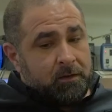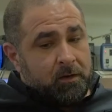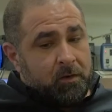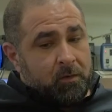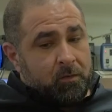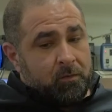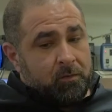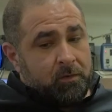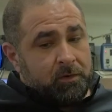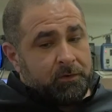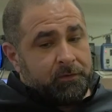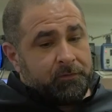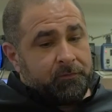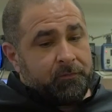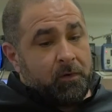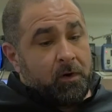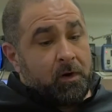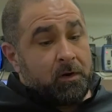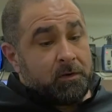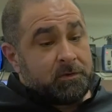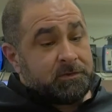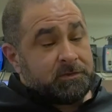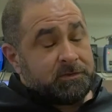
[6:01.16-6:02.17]
You know, as
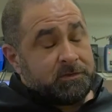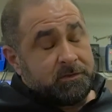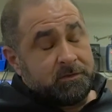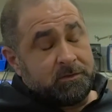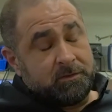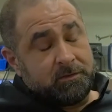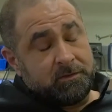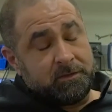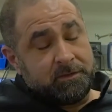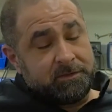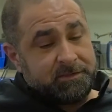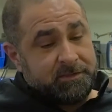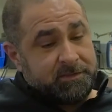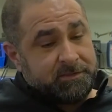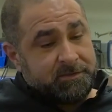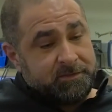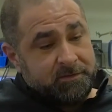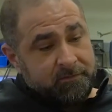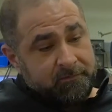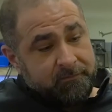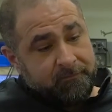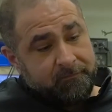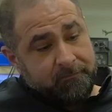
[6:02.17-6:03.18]
far as this is
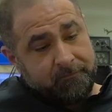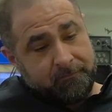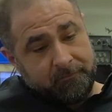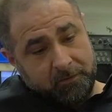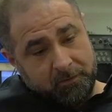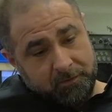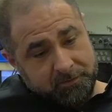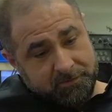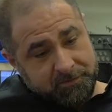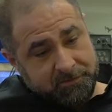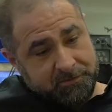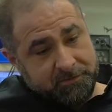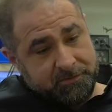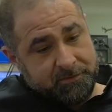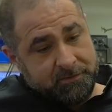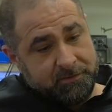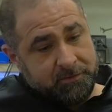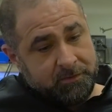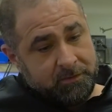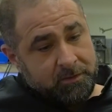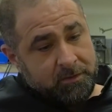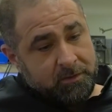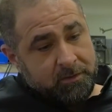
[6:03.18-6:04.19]
the
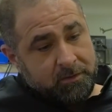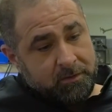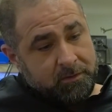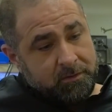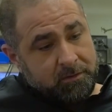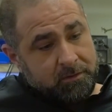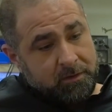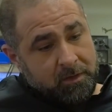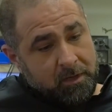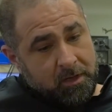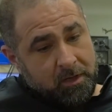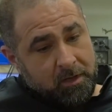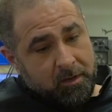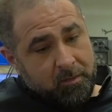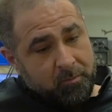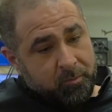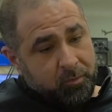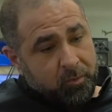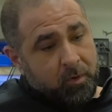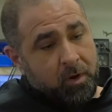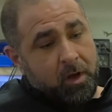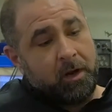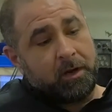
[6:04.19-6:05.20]
first uh,
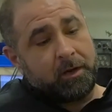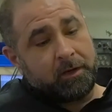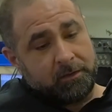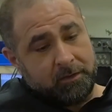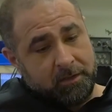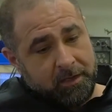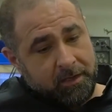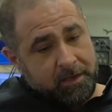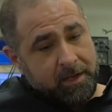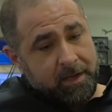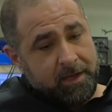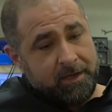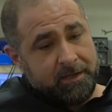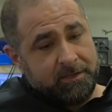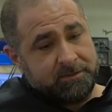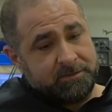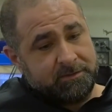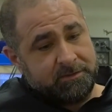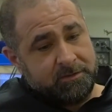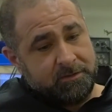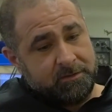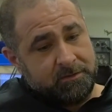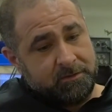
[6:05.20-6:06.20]
product that
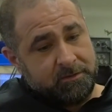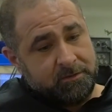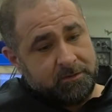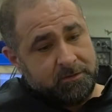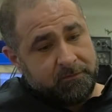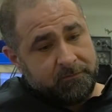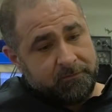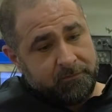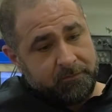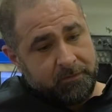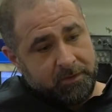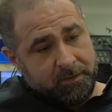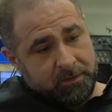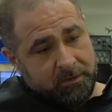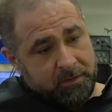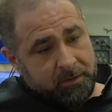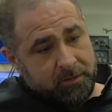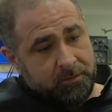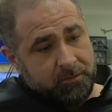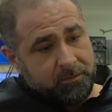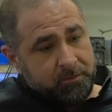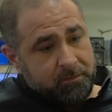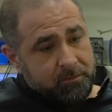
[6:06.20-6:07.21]
has the, the
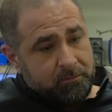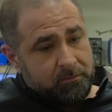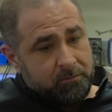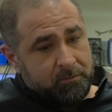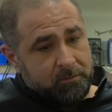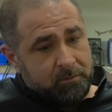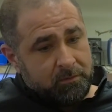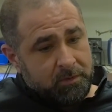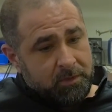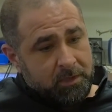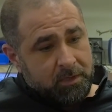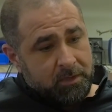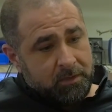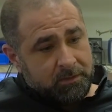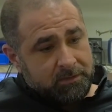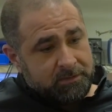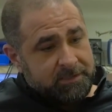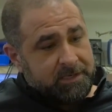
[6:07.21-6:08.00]
freeload uh,